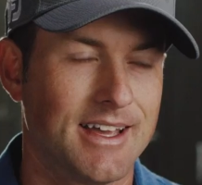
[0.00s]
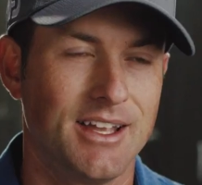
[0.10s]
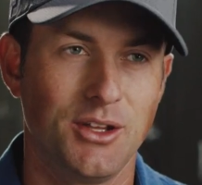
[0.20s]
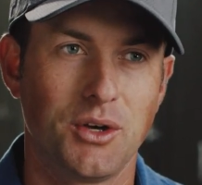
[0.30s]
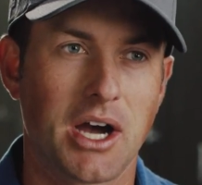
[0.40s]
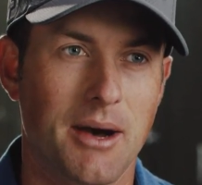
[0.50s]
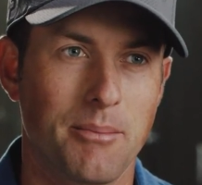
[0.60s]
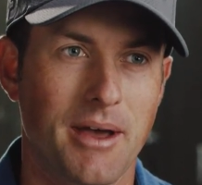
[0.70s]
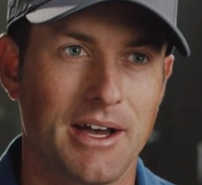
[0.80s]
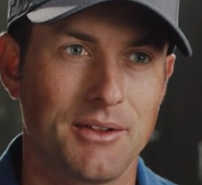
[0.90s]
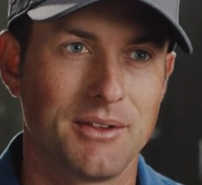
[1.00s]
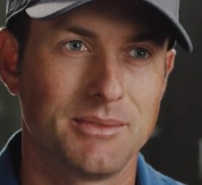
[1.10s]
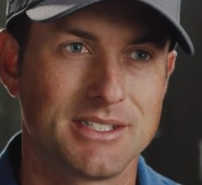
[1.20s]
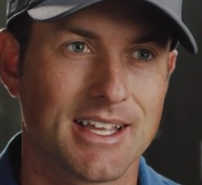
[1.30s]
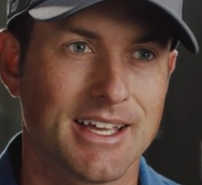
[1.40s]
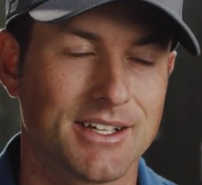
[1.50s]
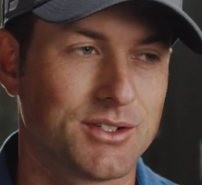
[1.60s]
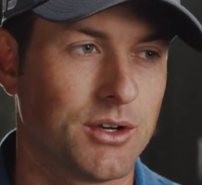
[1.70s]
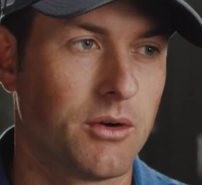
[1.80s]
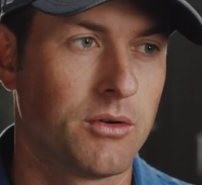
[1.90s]
and you compound the mistake.
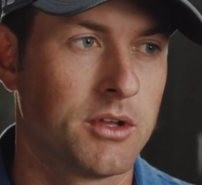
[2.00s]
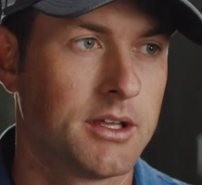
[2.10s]
So